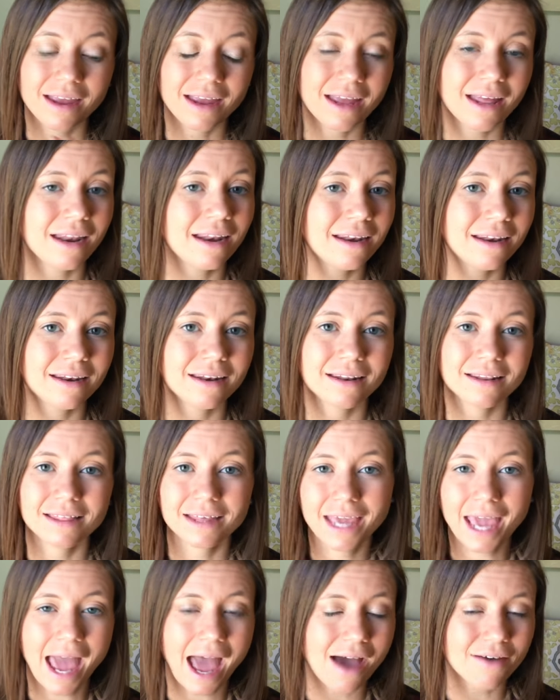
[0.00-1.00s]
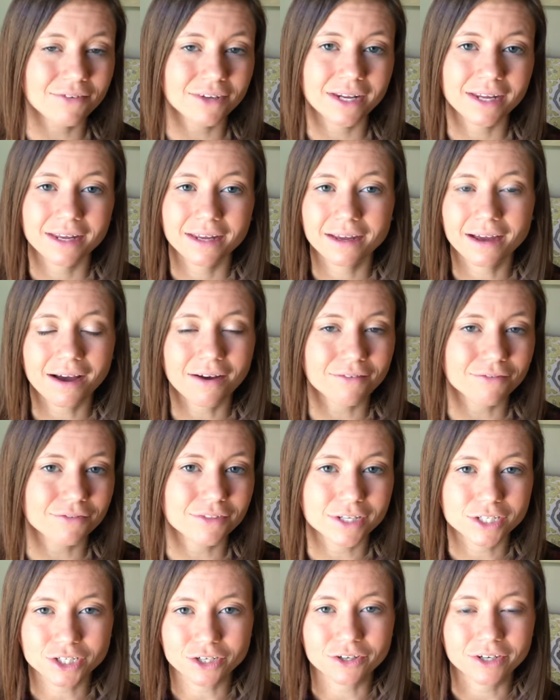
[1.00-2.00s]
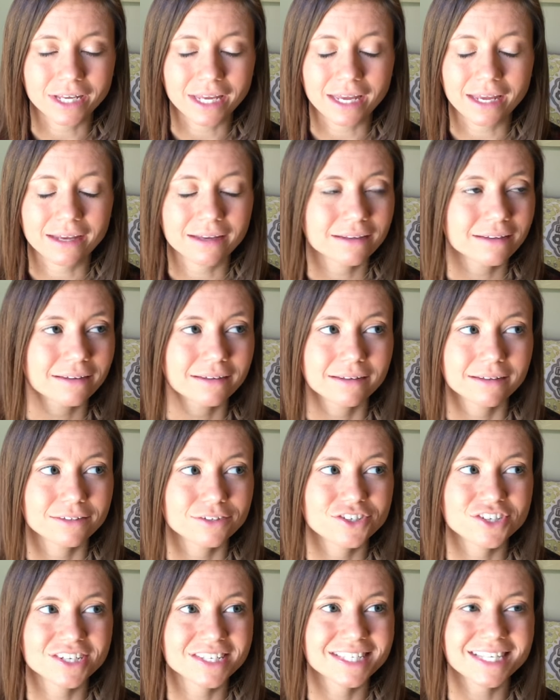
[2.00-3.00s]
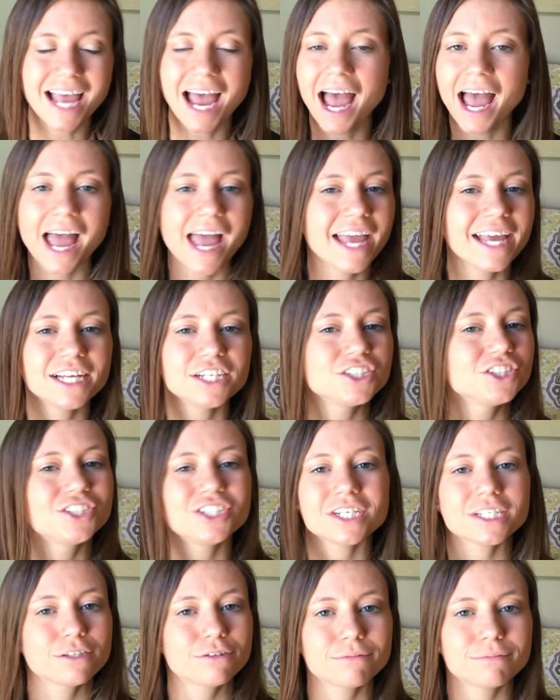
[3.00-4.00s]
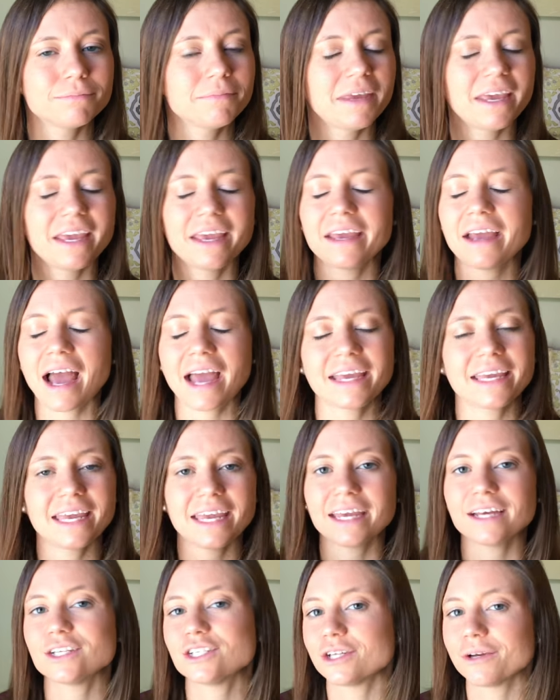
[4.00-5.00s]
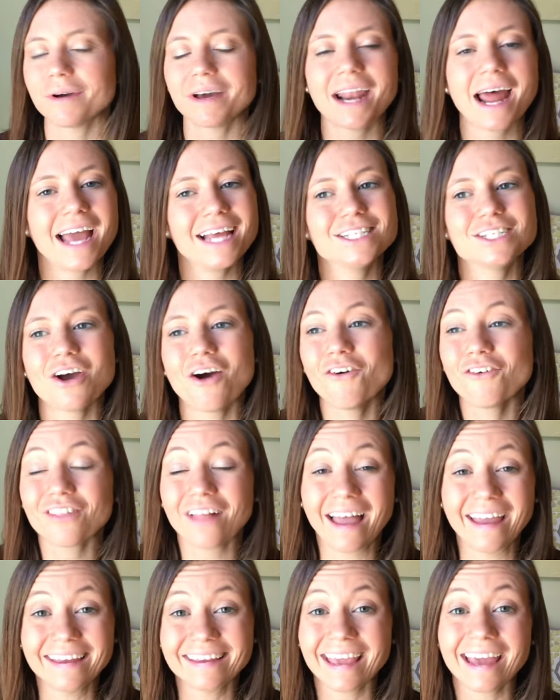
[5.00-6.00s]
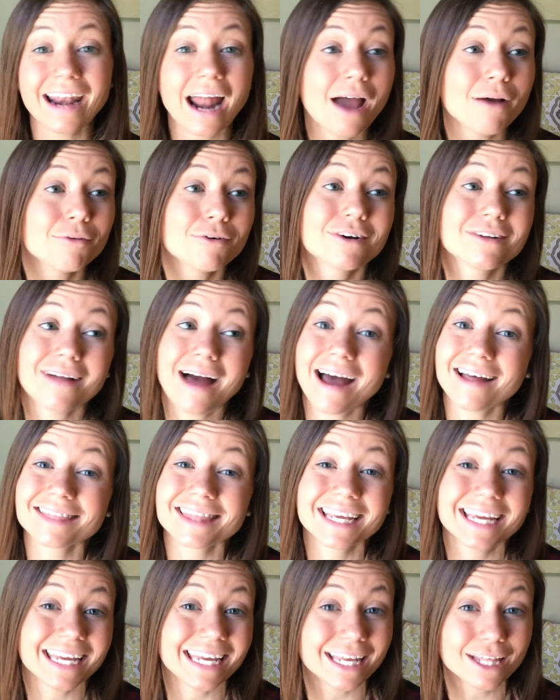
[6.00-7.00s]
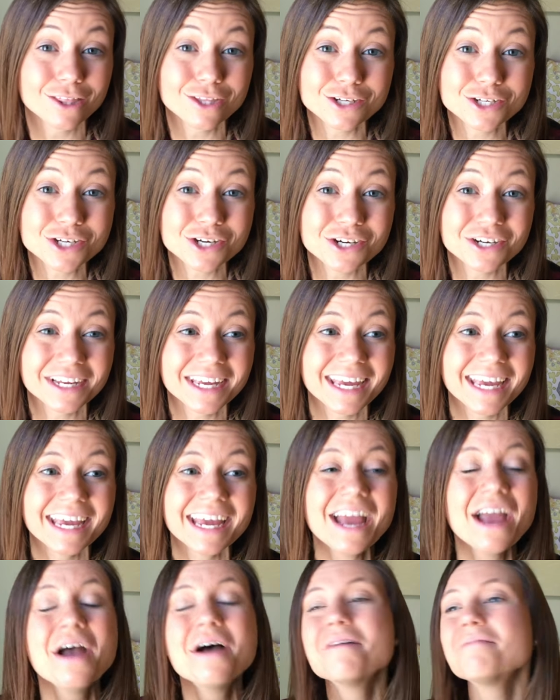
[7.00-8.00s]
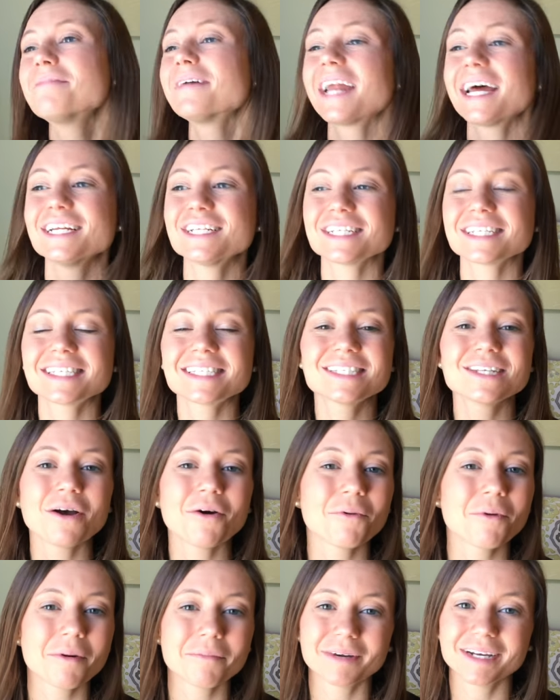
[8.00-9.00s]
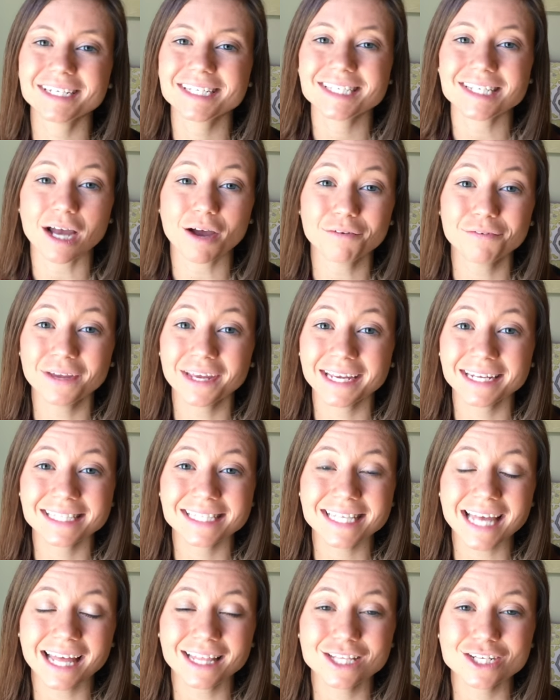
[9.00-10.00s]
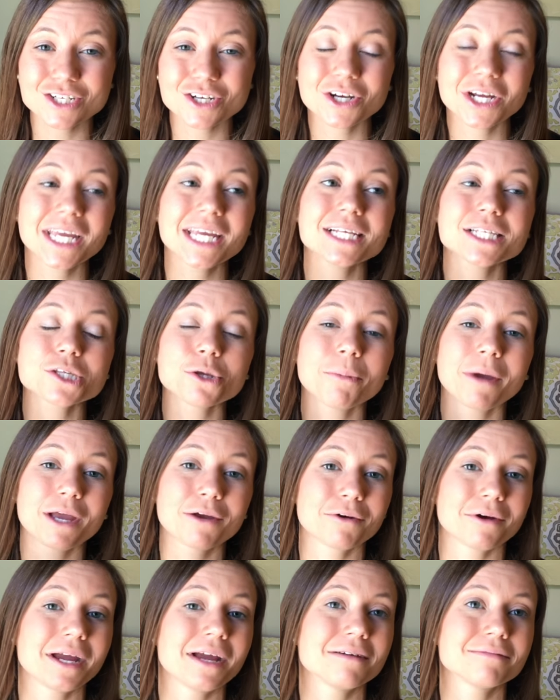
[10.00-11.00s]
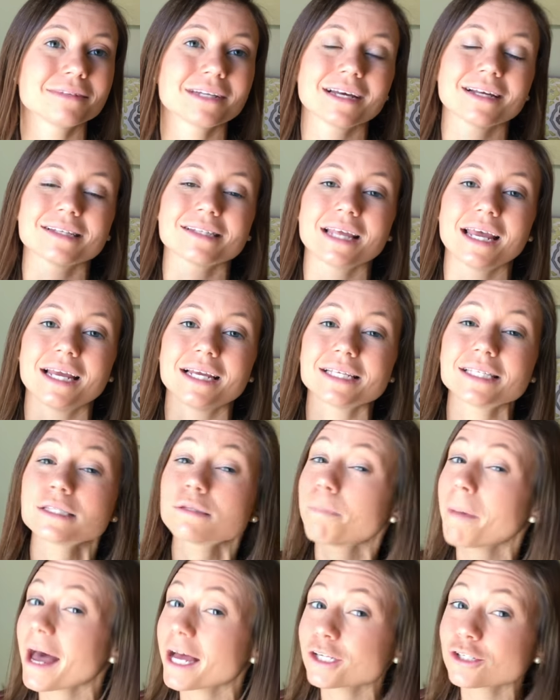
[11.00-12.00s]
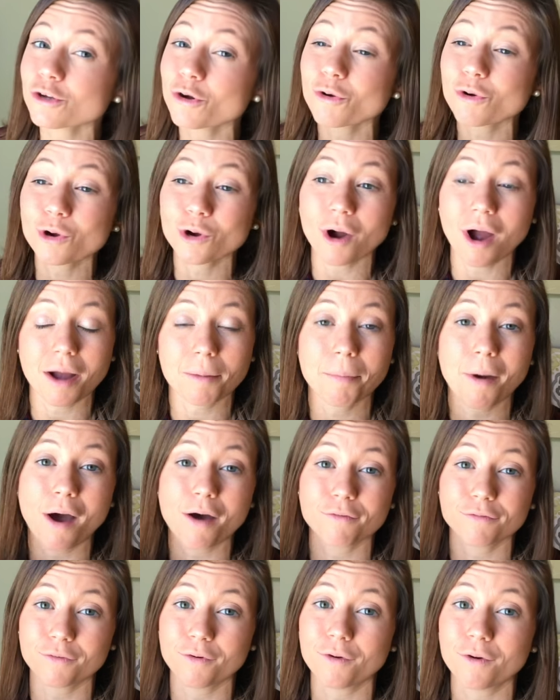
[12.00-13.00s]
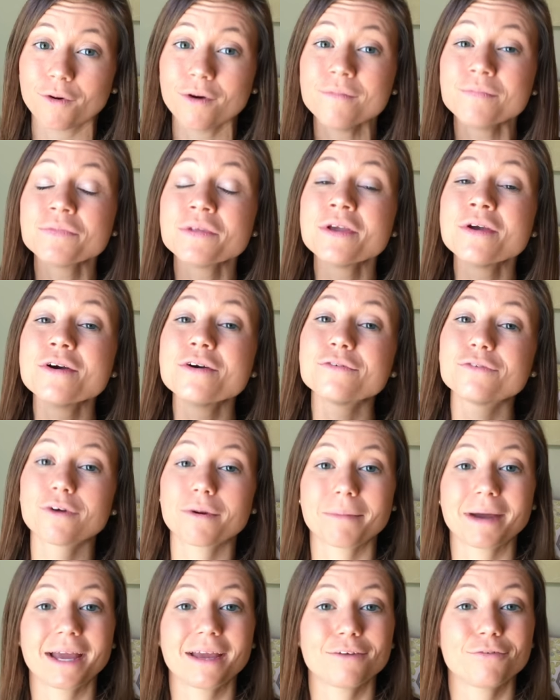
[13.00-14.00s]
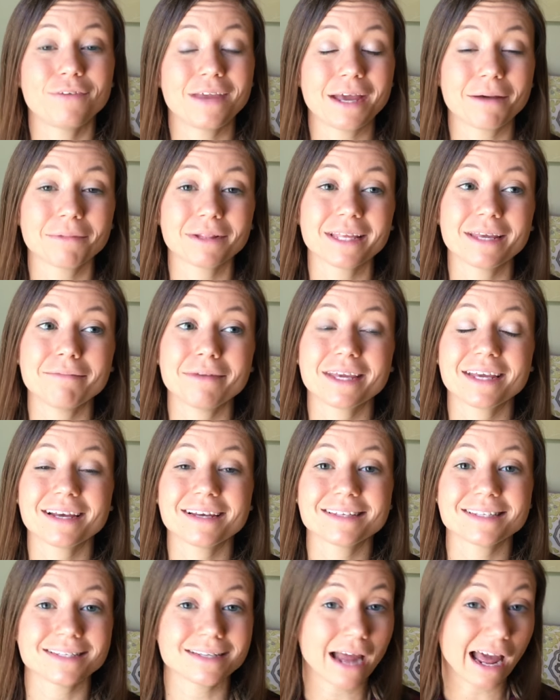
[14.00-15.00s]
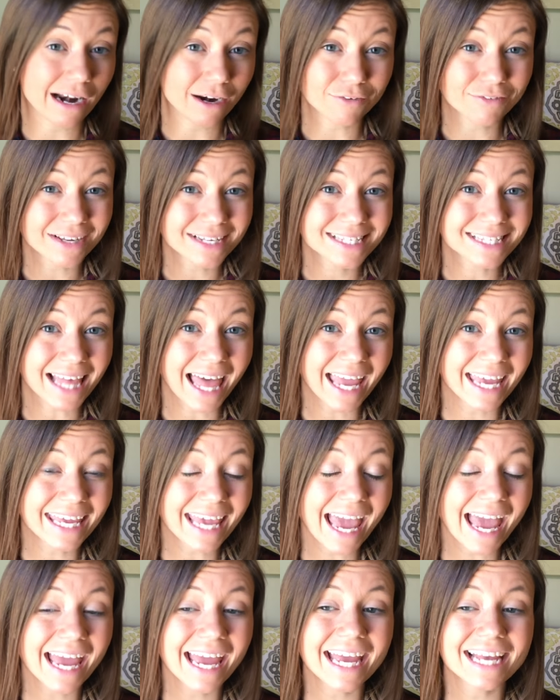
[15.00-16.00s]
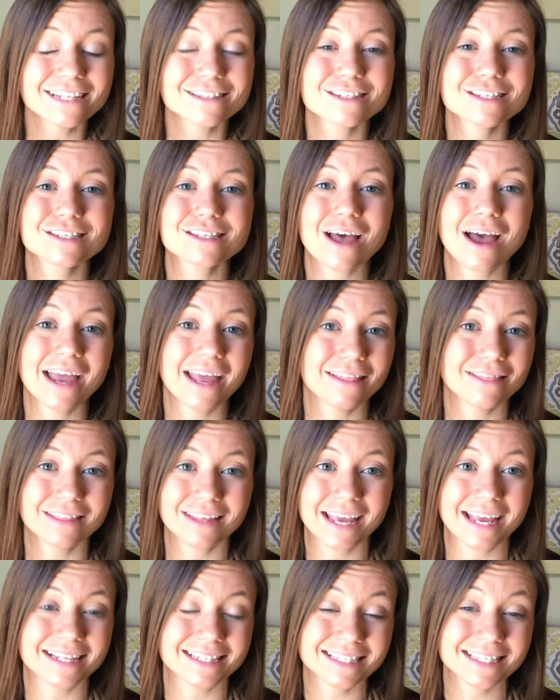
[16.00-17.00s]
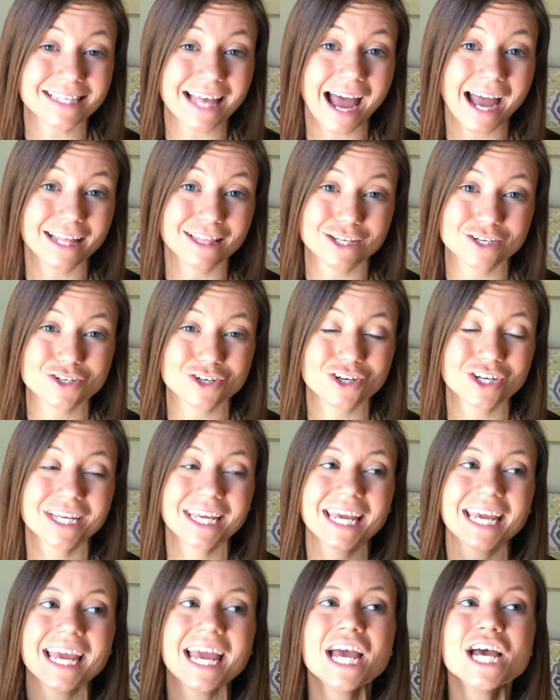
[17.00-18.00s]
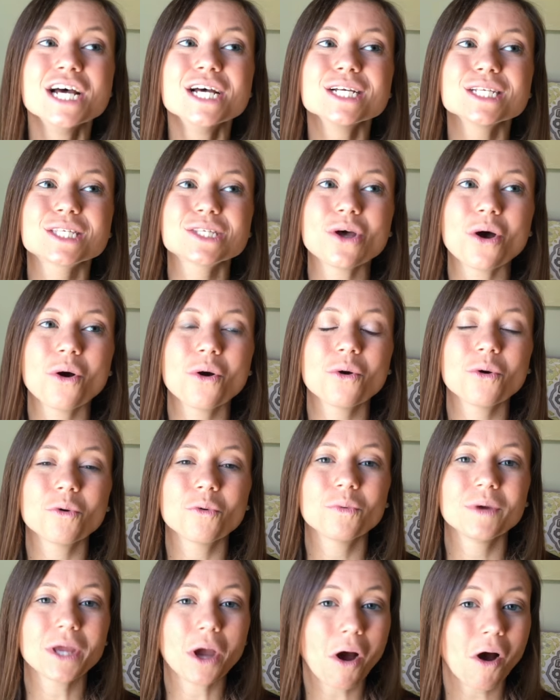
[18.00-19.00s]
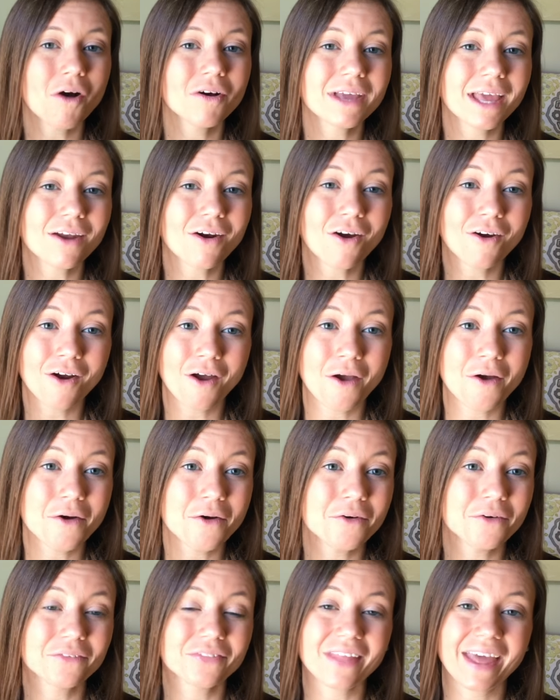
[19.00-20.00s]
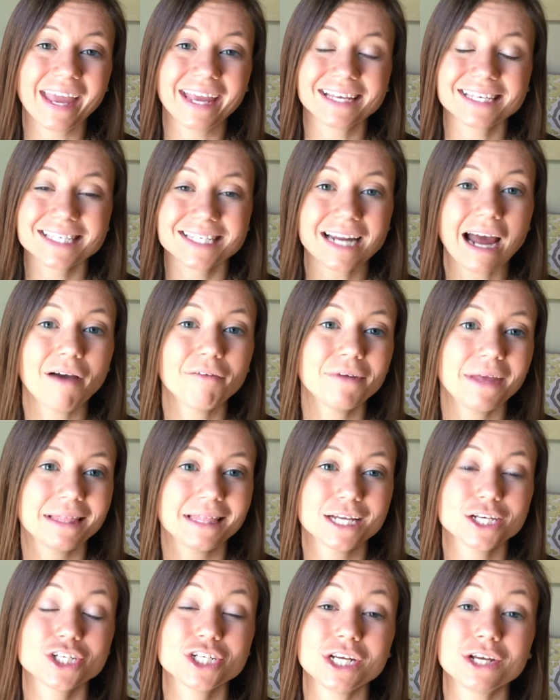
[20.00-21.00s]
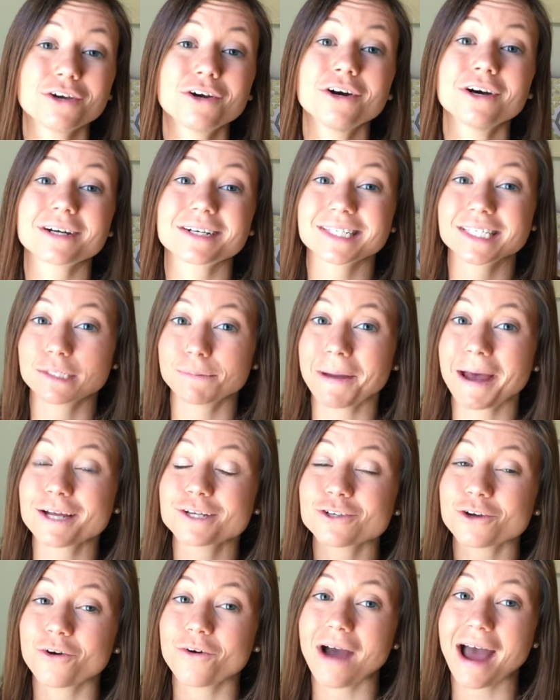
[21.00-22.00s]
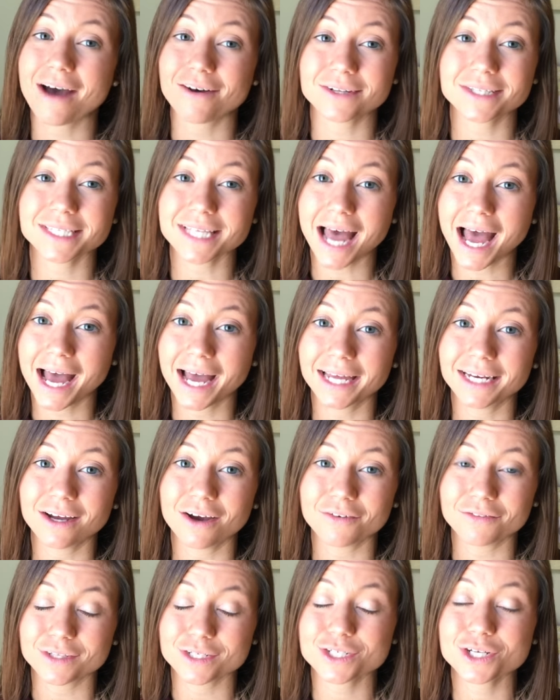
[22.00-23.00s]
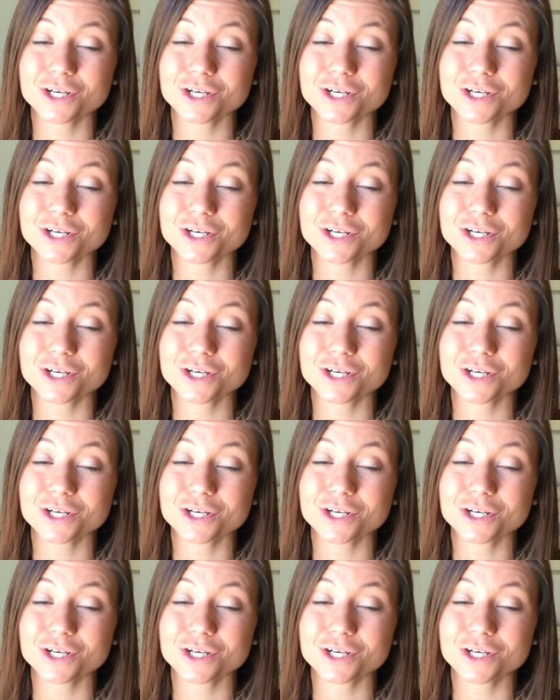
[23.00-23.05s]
in the cavity of the turkey. I can't do it. I don't like it. I will gladly eat the turkey, but I just don't want my stuffing inside the turkey. So my gram does a special crock pot full for my family because none of us like it inside the turkey. So we all get our own like stuffing that she cooks special outside of the